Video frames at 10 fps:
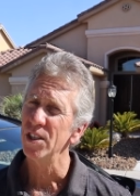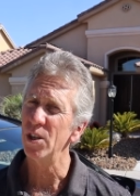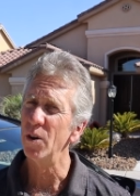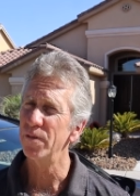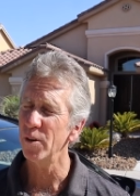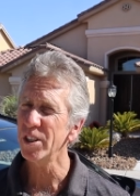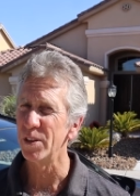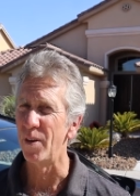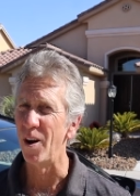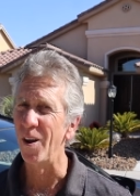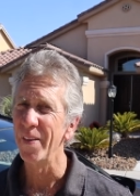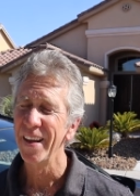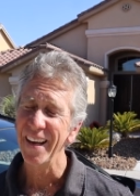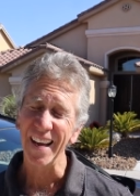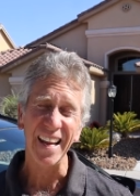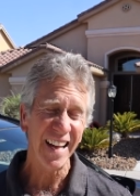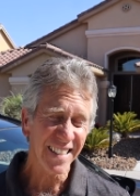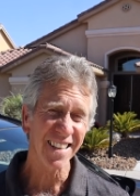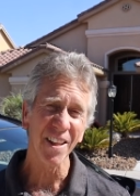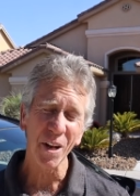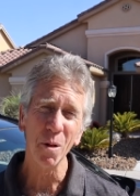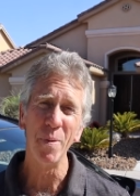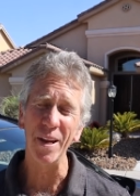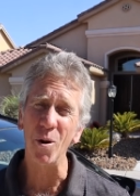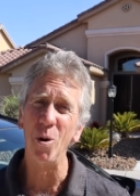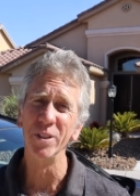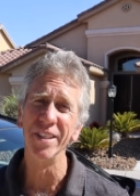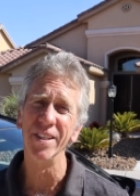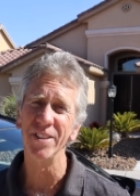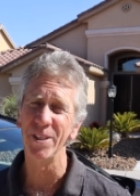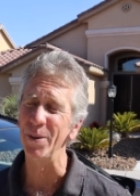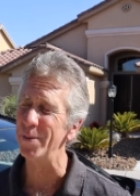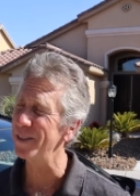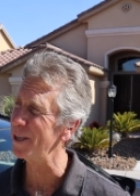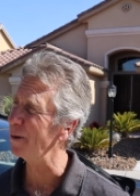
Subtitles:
So first of all, it's a little bit old in the tooth.